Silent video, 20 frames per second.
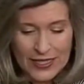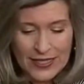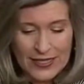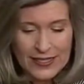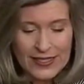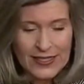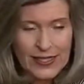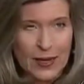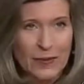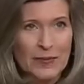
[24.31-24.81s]

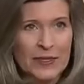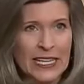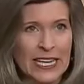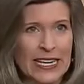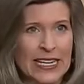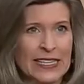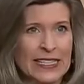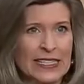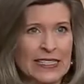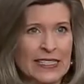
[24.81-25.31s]
Some
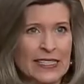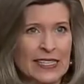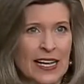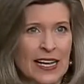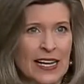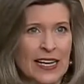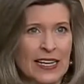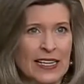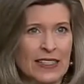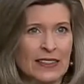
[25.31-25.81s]
days
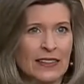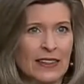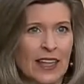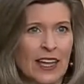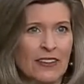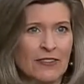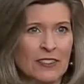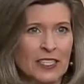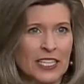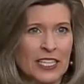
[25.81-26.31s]
I
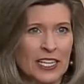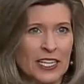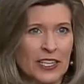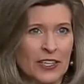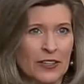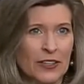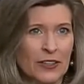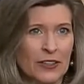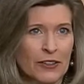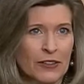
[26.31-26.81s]
left
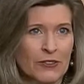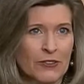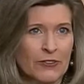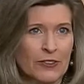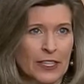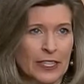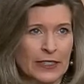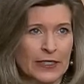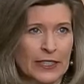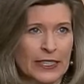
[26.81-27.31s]
here
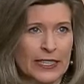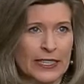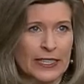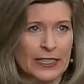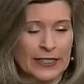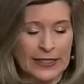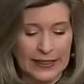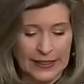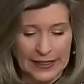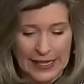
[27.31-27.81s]

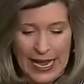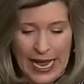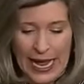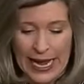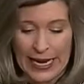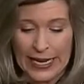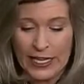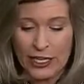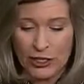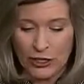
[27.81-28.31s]
feeling
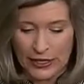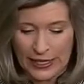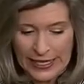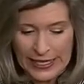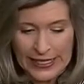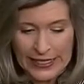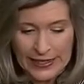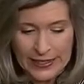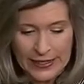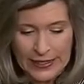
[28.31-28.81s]

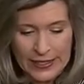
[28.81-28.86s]
angry,